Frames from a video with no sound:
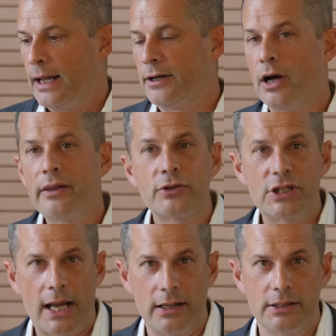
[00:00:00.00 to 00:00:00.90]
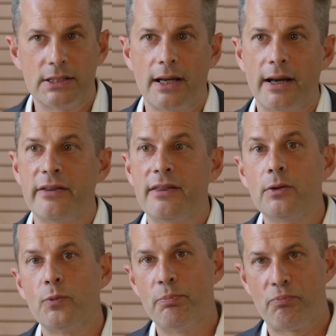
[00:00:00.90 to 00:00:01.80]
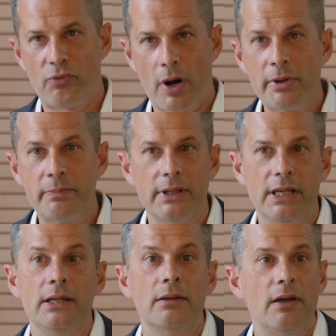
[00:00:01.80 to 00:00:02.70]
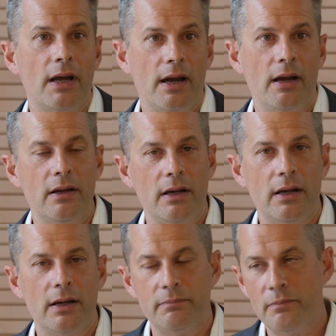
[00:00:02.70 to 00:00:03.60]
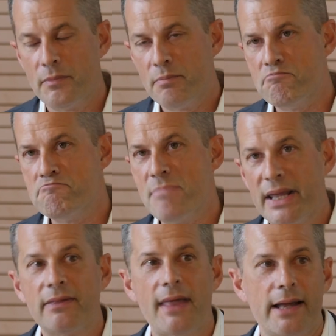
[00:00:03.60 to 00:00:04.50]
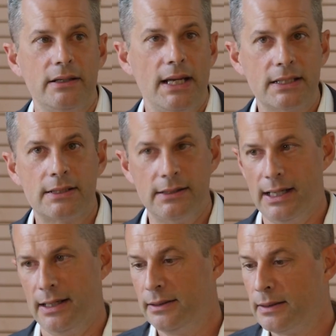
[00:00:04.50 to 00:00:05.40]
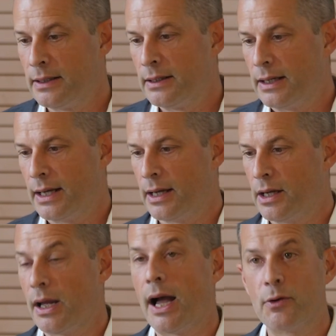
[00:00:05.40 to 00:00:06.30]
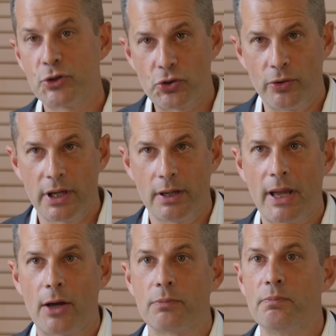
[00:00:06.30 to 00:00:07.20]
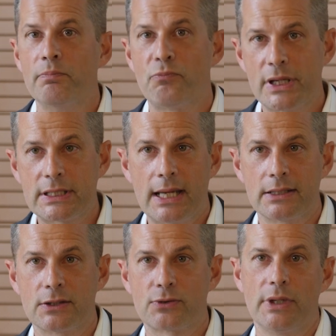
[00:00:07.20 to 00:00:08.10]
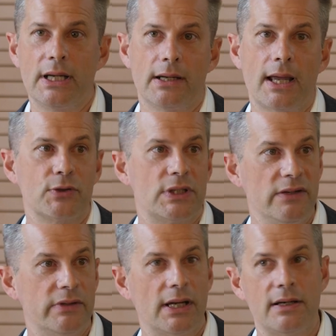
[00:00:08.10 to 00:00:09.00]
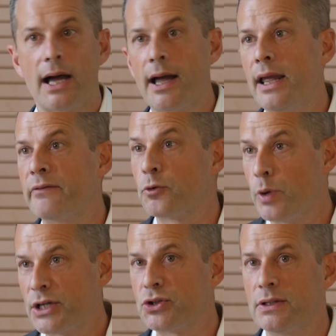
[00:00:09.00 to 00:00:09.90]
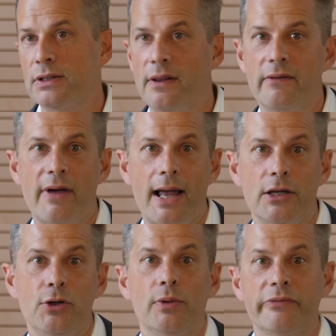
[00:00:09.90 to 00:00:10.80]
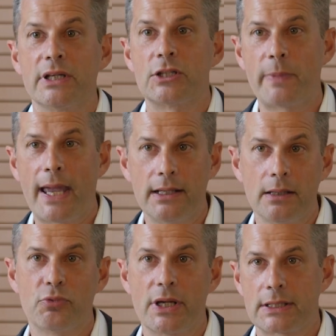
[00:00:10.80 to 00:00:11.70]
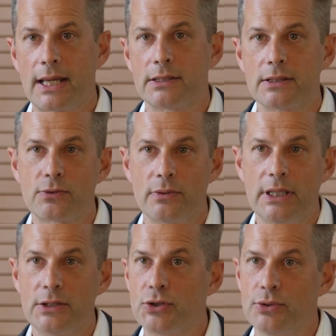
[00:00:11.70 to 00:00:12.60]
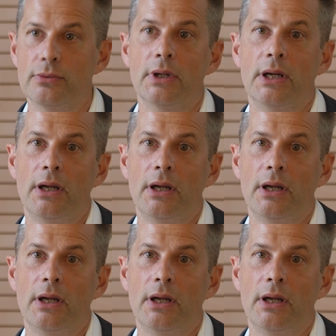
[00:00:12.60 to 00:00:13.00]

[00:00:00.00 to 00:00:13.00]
Another challenge, and I think we probably met that yesterday, I was talking about breast cancer screening and how Stephen and I have questioned the value of expanding breast cancer screening to